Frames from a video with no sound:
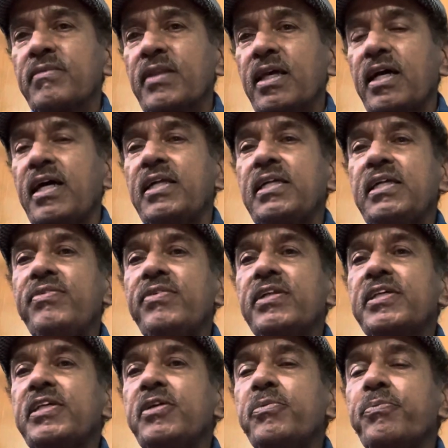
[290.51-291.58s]
and he will
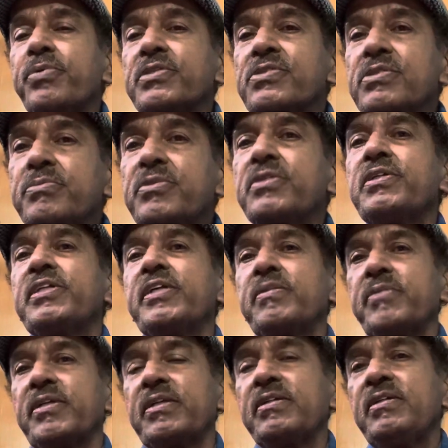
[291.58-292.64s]
give presumptive
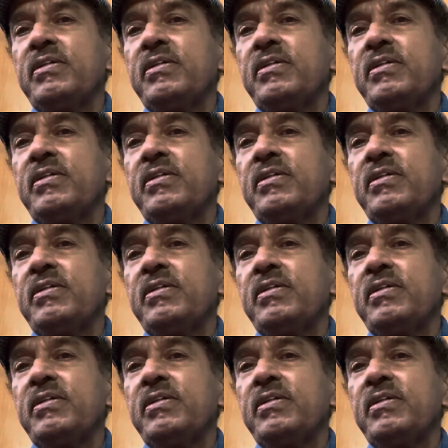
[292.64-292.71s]
treatment.